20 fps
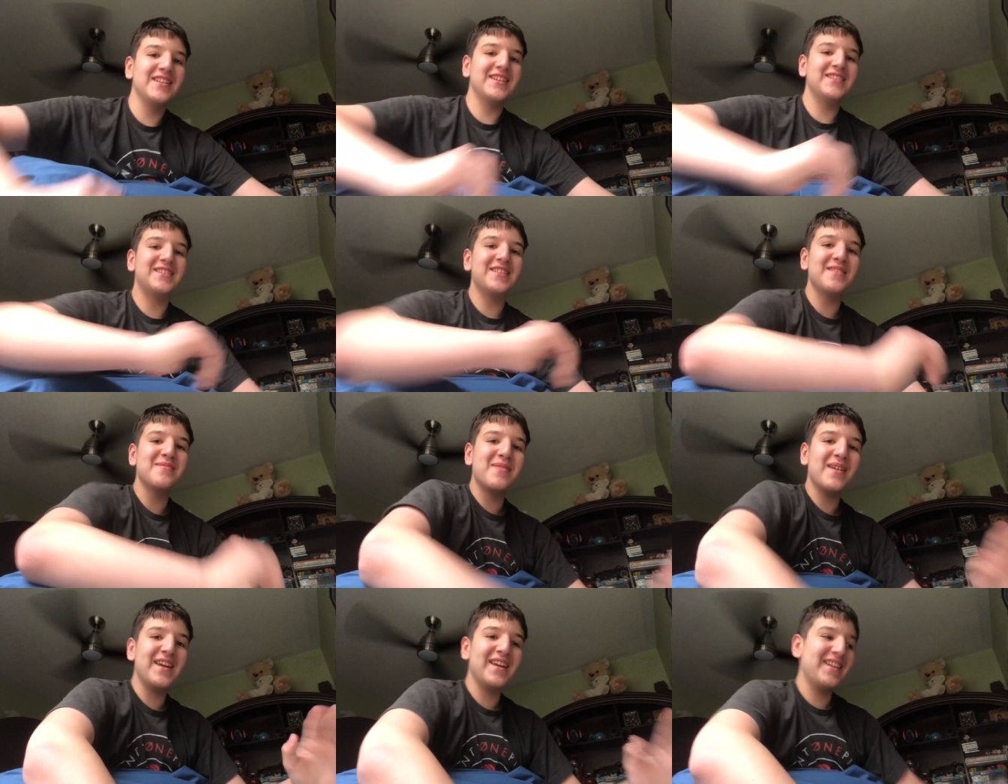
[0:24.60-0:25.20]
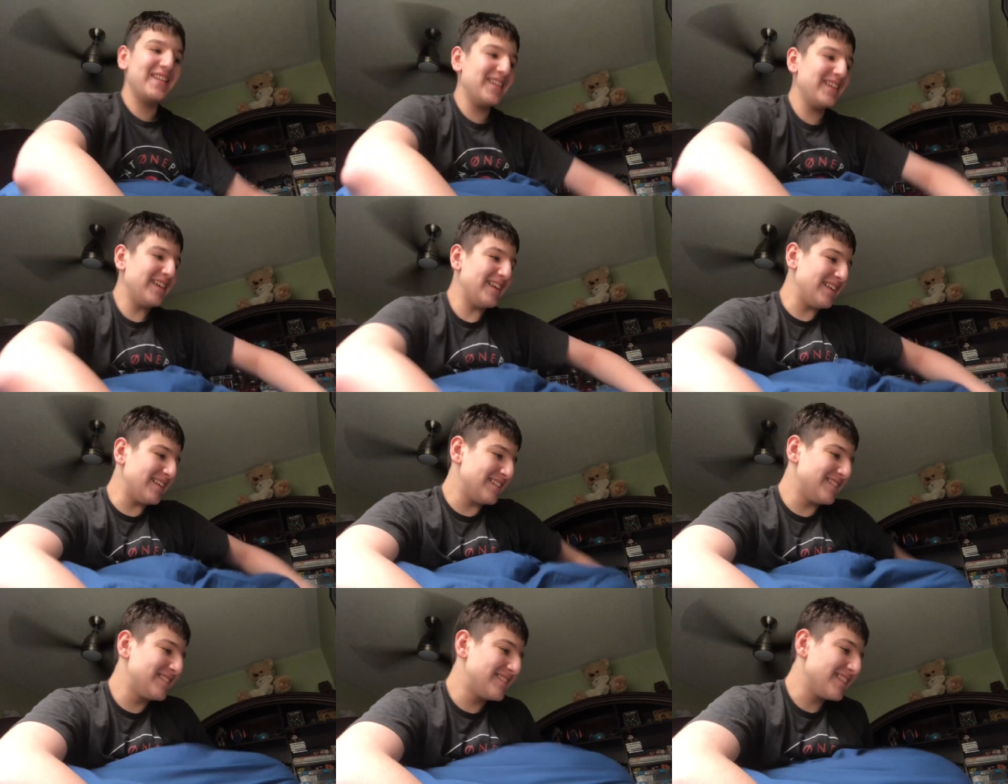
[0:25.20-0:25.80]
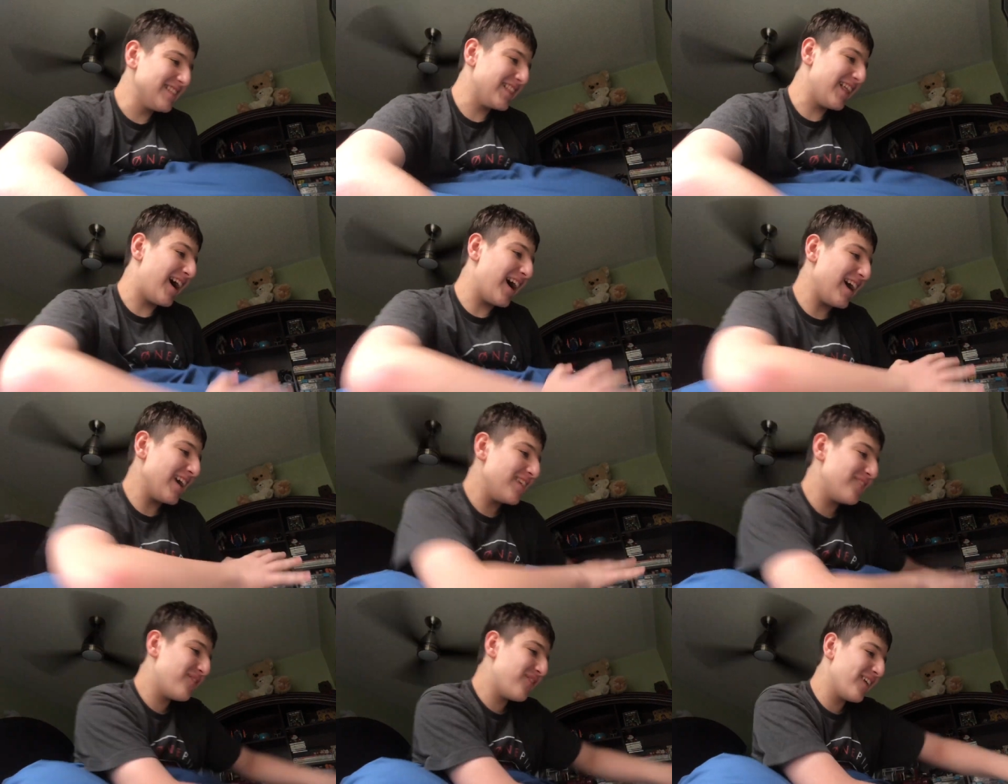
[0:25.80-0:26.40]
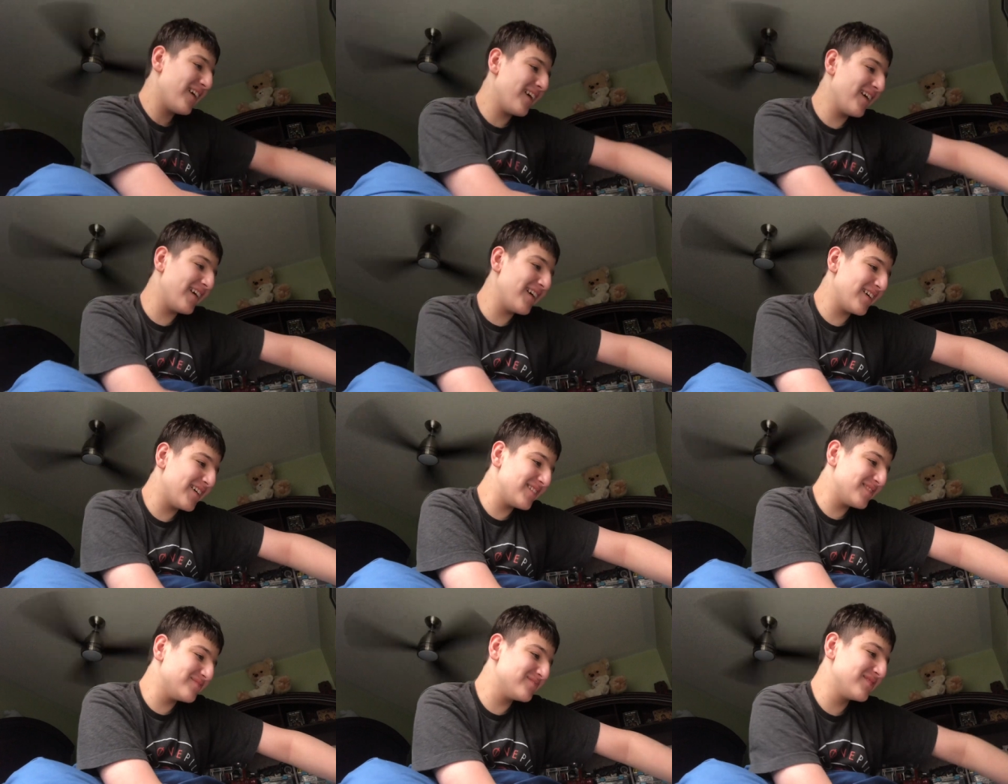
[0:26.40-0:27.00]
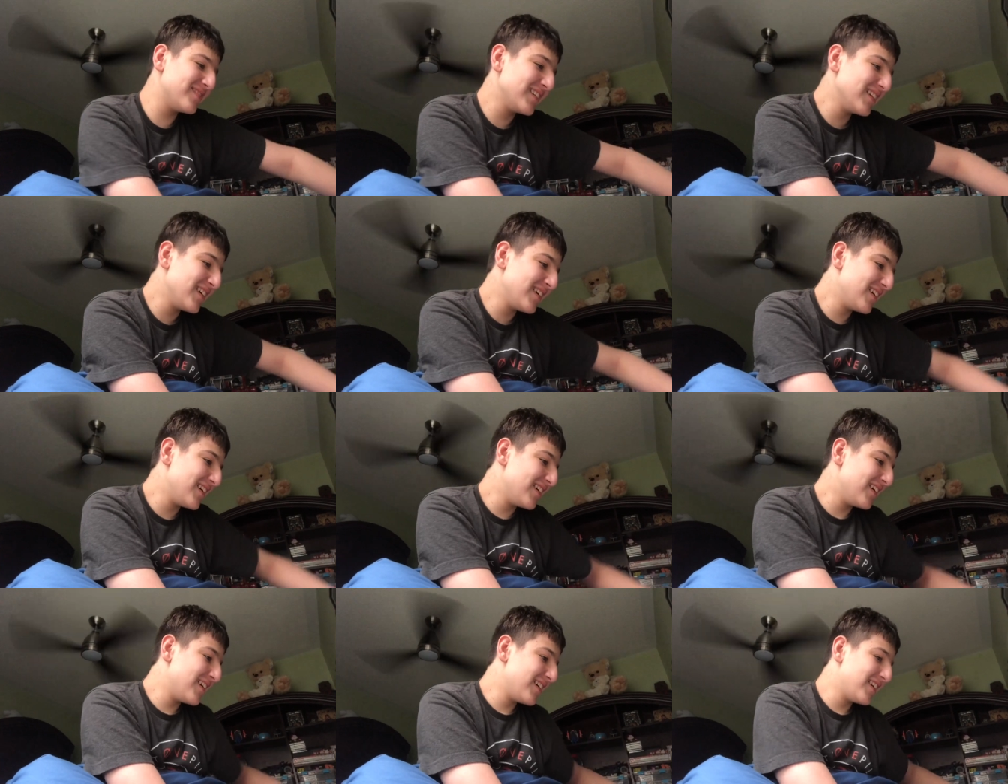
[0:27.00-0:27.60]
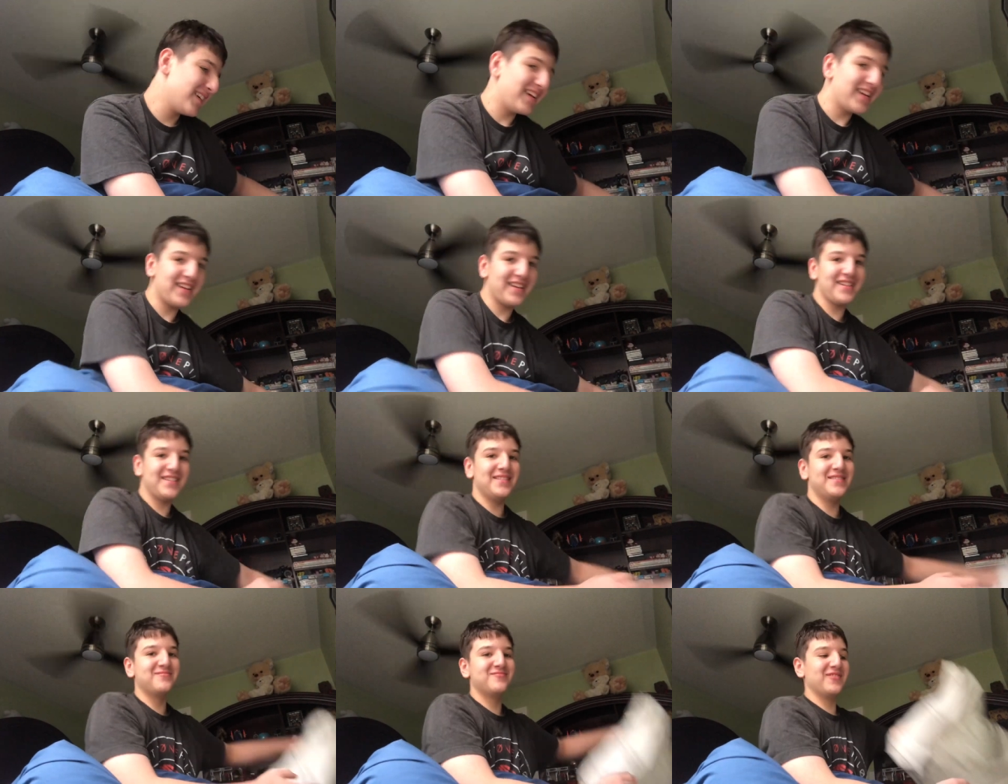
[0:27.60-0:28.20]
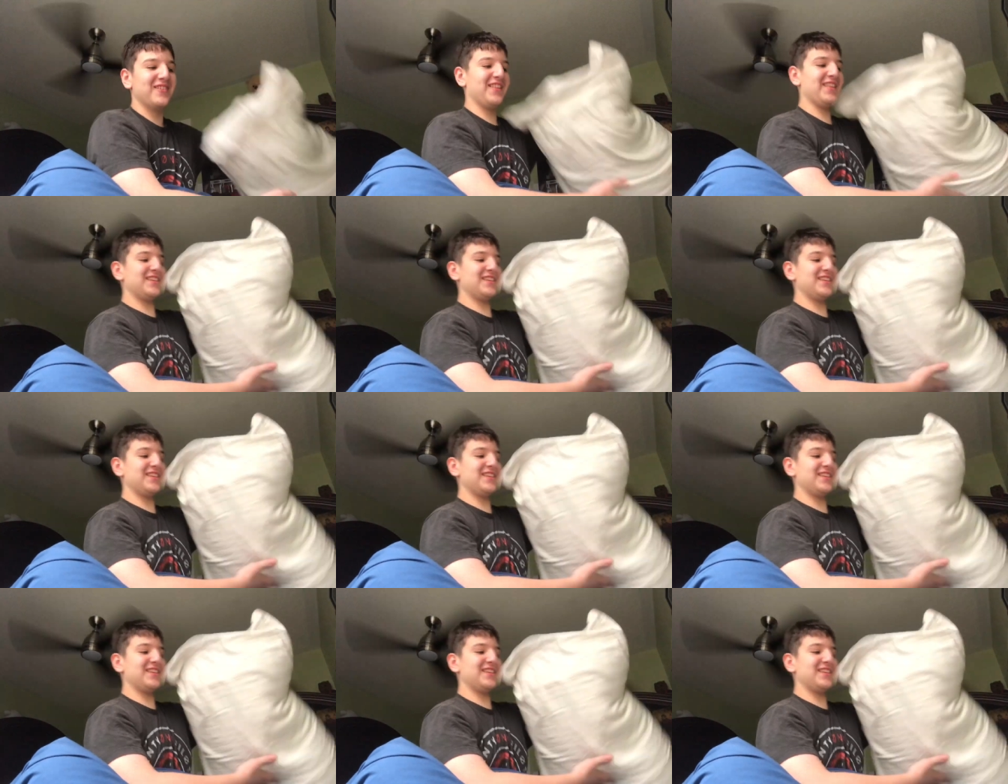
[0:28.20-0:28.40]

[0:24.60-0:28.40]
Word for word: into the pit is live, um, and I'm really